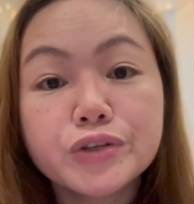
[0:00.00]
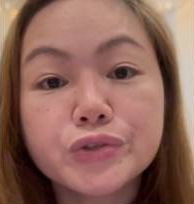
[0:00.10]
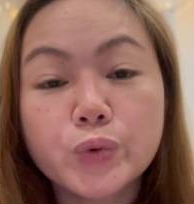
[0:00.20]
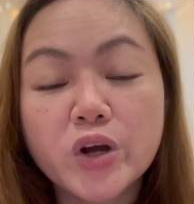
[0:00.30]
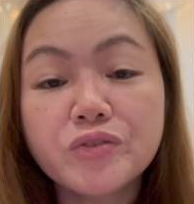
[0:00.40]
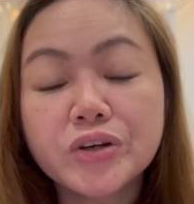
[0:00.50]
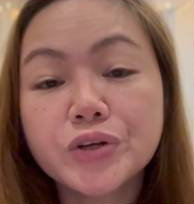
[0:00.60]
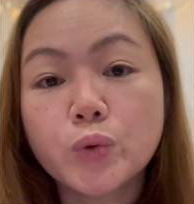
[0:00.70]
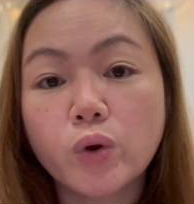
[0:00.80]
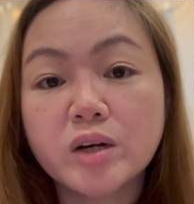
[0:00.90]
So one of the
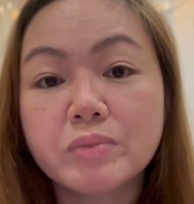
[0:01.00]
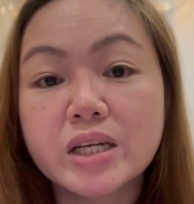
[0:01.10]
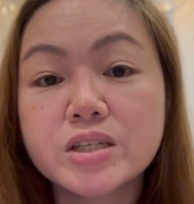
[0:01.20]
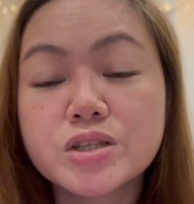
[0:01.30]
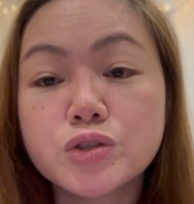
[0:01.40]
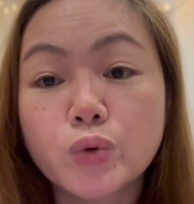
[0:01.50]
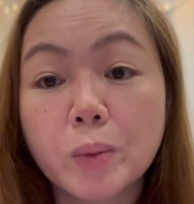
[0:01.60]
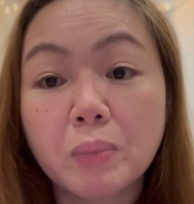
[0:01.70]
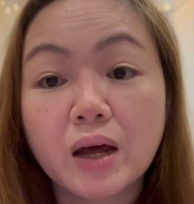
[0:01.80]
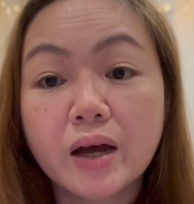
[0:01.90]
requirements to
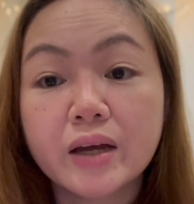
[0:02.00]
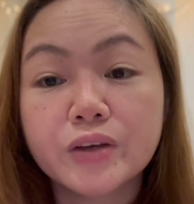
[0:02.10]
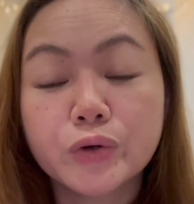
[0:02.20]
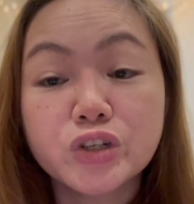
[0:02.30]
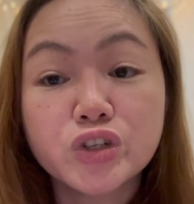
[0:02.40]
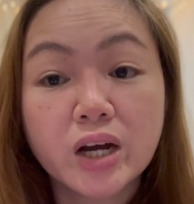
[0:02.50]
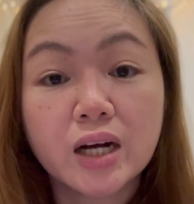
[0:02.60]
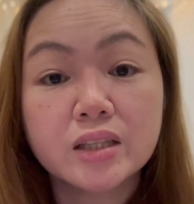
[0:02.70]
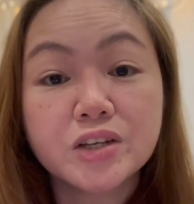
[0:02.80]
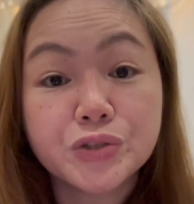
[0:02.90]
apply your
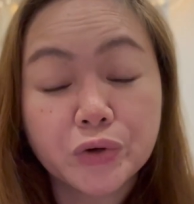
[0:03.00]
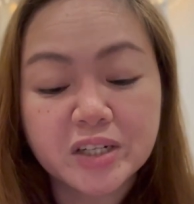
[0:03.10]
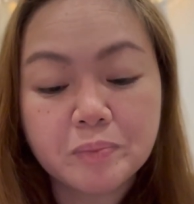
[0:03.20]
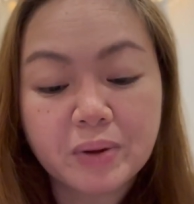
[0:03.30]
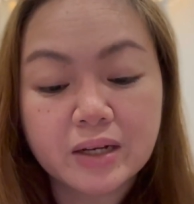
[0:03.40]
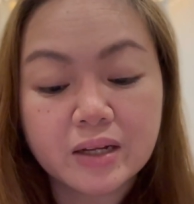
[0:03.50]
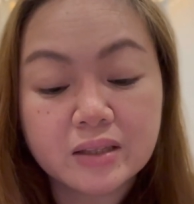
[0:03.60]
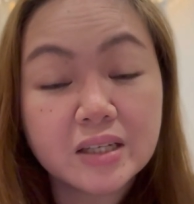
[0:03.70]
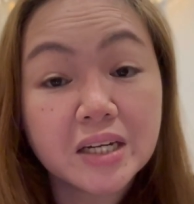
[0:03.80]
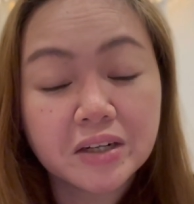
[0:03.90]
child as your
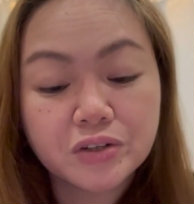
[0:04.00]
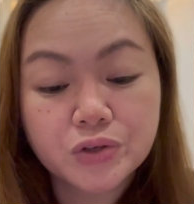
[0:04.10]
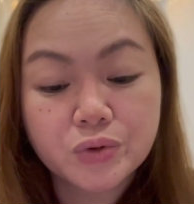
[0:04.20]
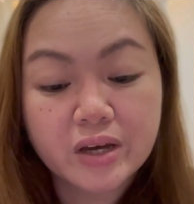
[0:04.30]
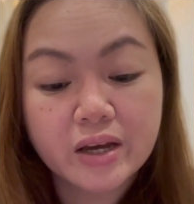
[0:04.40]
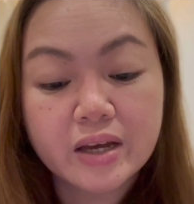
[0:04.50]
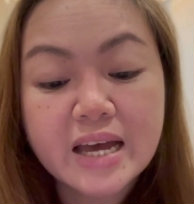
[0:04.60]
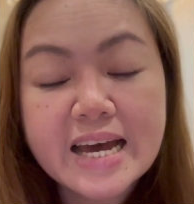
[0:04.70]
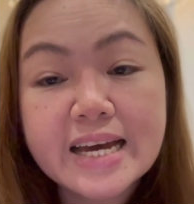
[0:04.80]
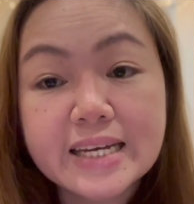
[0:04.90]
dependent here in the
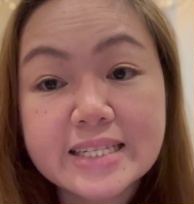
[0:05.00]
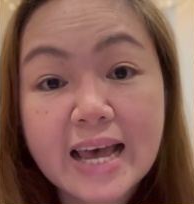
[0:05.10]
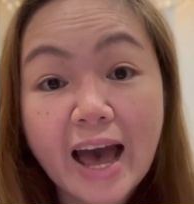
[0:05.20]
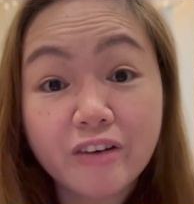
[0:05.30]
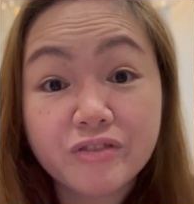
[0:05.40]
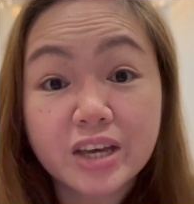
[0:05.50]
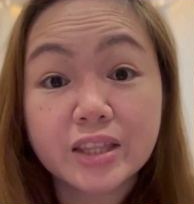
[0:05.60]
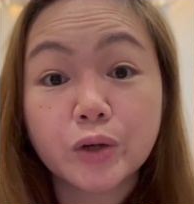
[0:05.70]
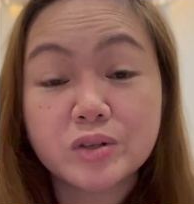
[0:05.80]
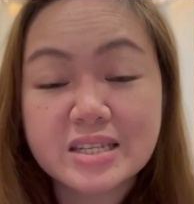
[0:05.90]
UK is having
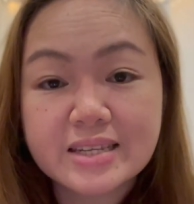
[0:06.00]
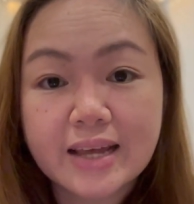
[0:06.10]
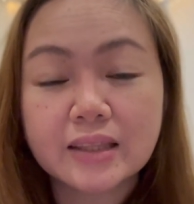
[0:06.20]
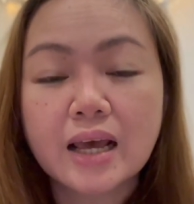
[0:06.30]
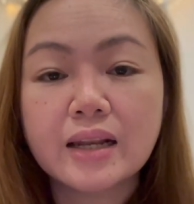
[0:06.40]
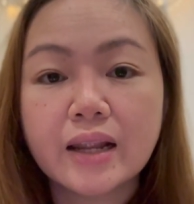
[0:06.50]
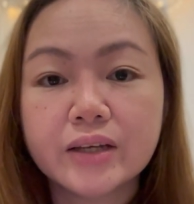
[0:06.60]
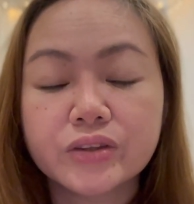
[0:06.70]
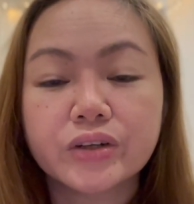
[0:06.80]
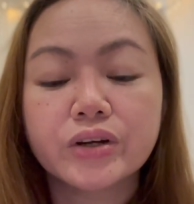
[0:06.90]
the consent
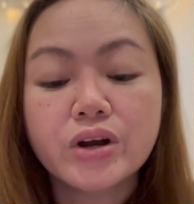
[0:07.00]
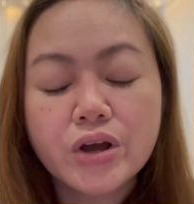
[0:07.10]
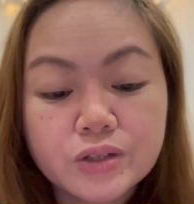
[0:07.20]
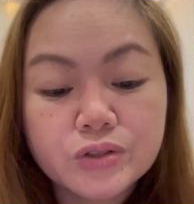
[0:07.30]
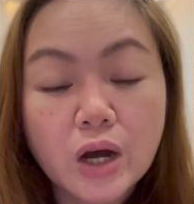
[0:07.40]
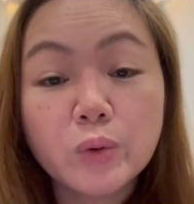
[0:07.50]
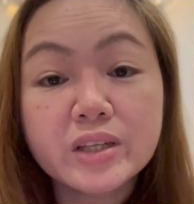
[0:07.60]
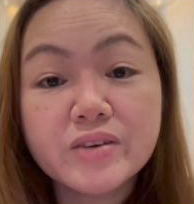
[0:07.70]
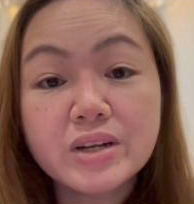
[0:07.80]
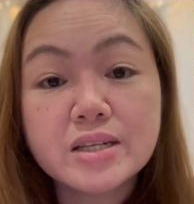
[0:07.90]
letter. So I will
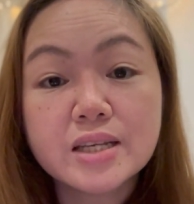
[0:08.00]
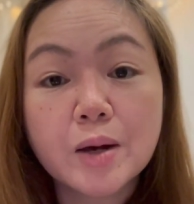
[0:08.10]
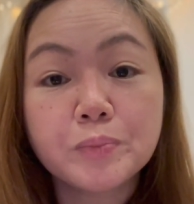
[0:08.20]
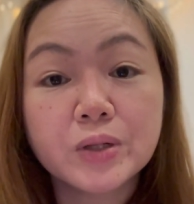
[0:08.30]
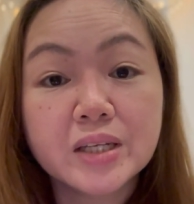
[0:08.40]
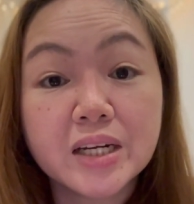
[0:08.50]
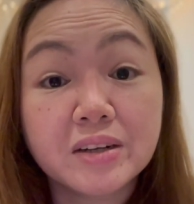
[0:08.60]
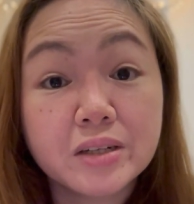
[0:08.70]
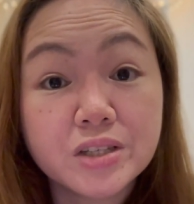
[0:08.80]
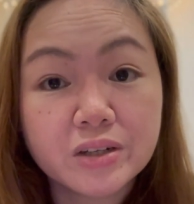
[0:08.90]
give an example
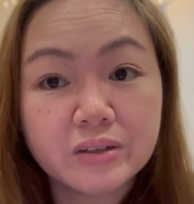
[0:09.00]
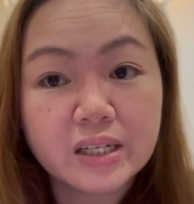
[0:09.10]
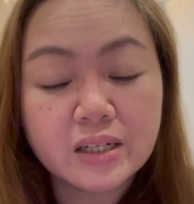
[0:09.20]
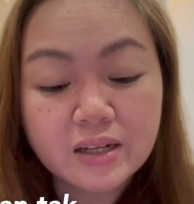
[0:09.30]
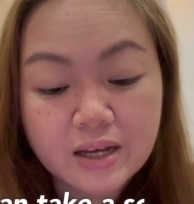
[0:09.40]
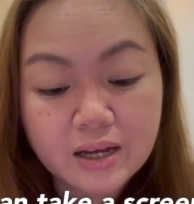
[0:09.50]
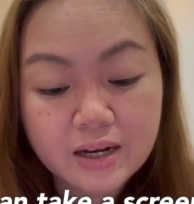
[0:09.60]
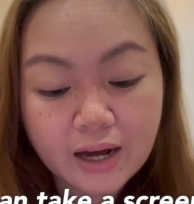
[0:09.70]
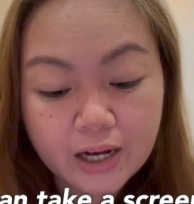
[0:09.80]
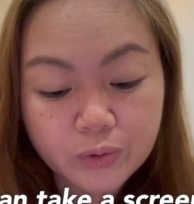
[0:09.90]
here on the screen
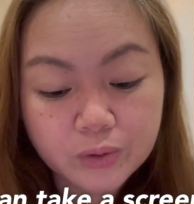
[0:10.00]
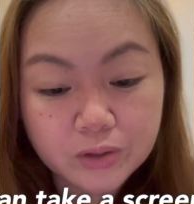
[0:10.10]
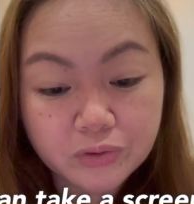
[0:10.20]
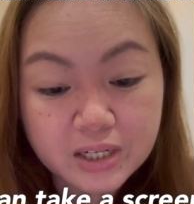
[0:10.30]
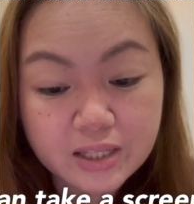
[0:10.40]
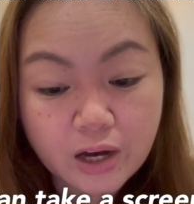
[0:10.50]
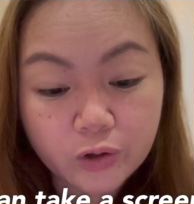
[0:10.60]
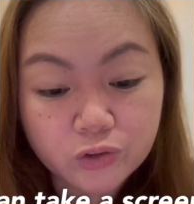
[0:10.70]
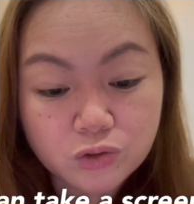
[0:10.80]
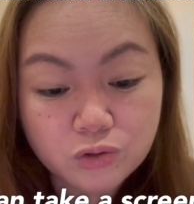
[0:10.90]
and I will read it
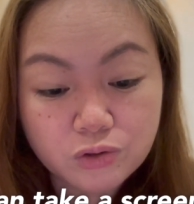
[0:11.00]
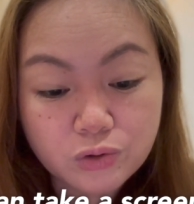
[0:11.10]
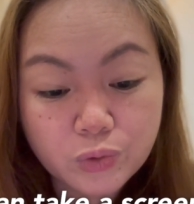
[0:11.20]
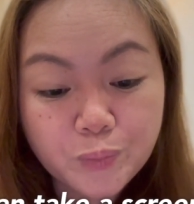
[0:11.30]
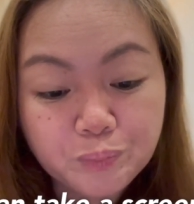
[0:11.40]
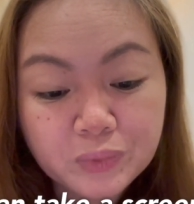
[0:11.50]
out to you.